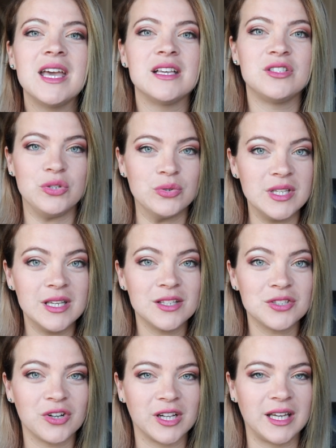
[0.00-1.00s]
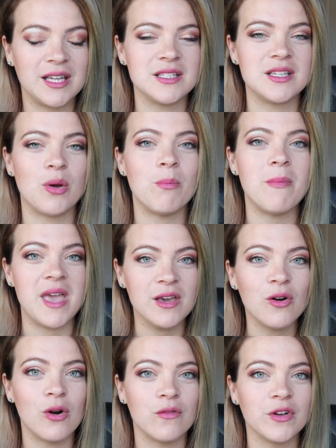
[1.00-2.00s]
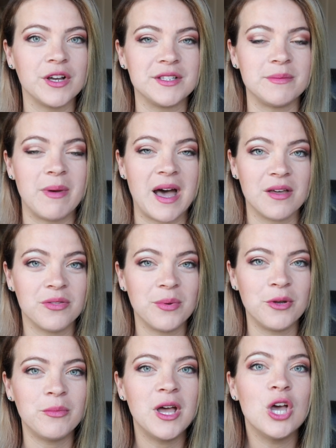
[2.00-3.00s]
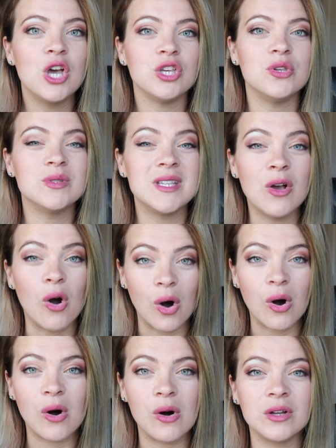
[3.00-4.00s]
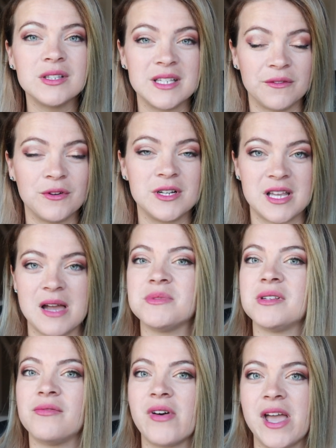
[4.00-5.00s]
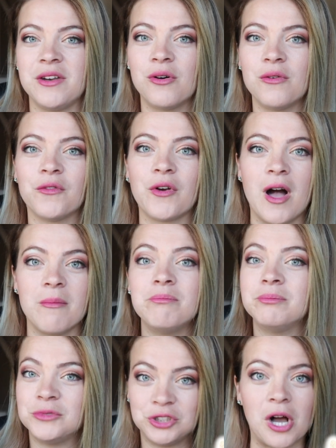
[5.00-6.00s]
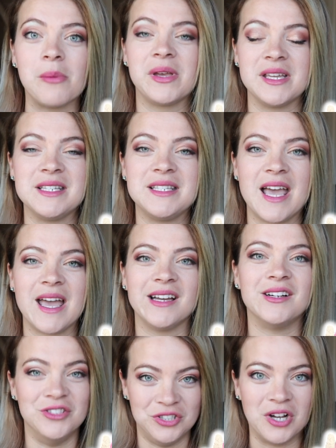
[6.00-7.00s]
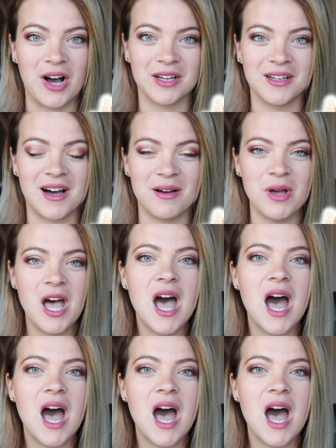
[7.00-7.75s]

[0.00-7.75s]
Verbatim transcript: is using his Cricut to make over his bathroom using all different types of vinyl from ShopAuntieTay.com.